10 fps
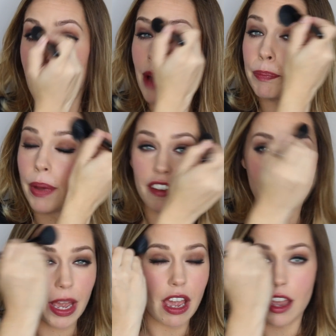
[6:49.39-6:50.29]

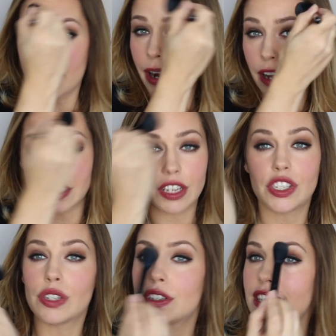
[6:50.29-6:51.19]
above my eyebrows,
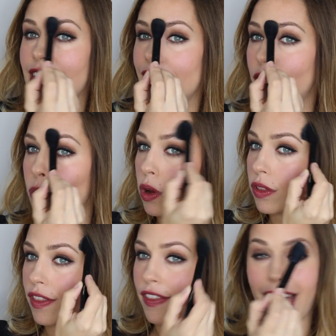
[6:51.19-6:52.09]
because you never
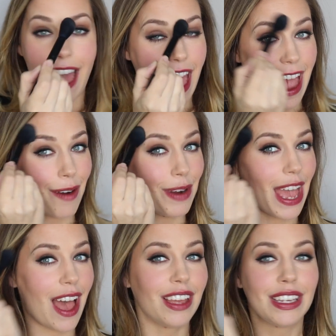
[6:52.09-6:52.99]
want that
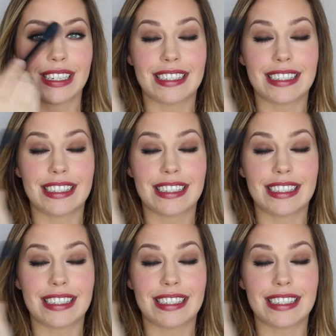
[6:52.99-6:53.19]
area